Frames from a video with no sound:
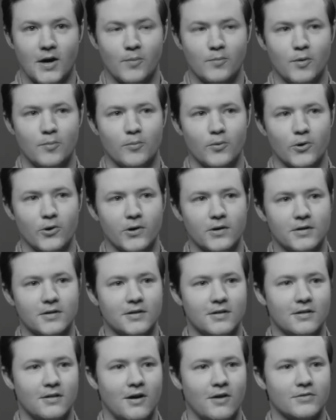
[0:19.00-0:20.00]
I
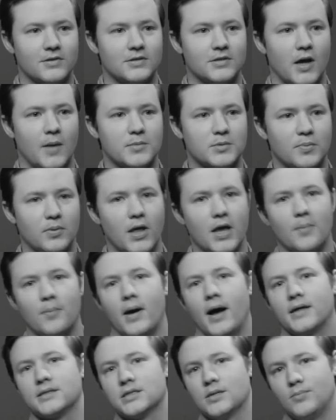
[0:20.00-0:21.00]
remember oftentimes playing
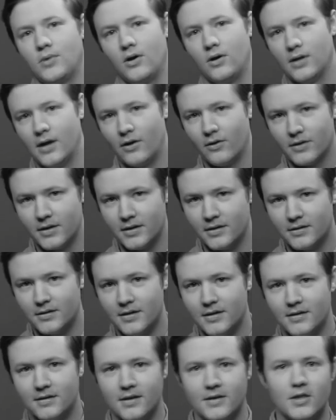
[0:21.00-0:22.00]
basketball out
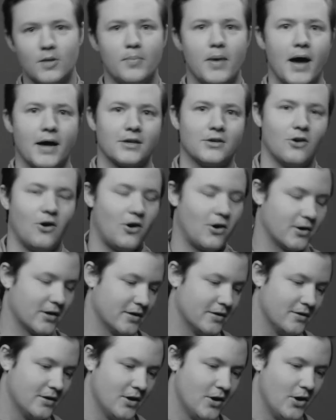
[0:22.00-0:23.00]
in the
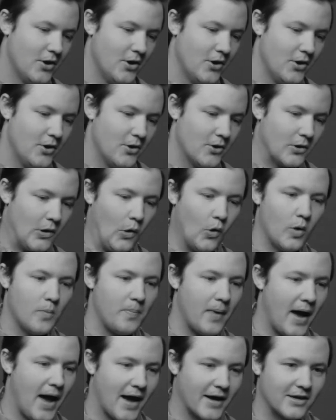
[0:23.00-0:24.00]
backyard and
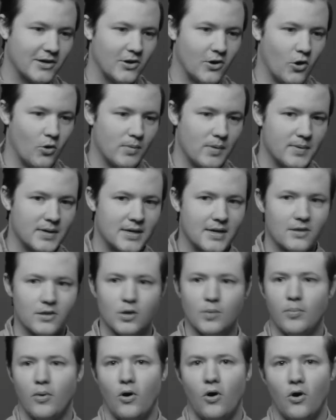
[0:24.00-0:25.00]
going back, you know, maybe
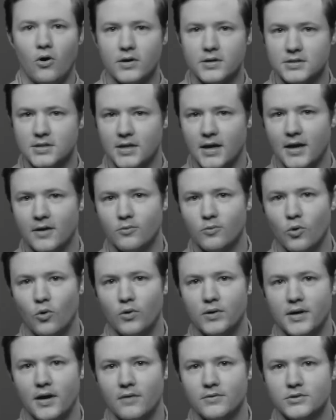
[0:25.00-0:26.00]
getting the ball because it had
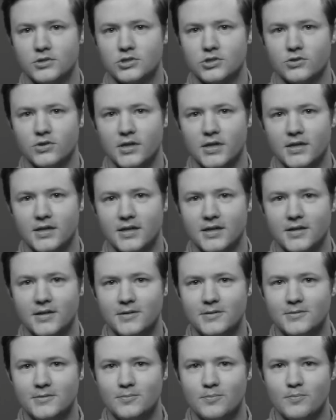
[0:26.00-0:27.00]
rolled down the street
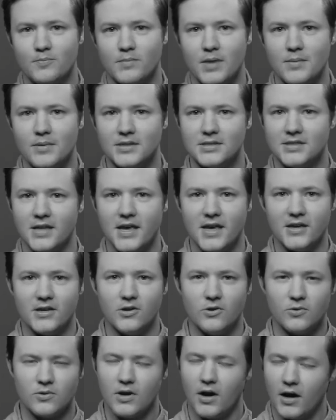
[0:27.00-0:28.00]
and maybe saying,
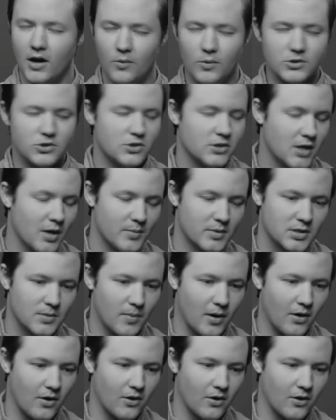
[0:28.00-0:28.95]
you know, God, I want you to come into my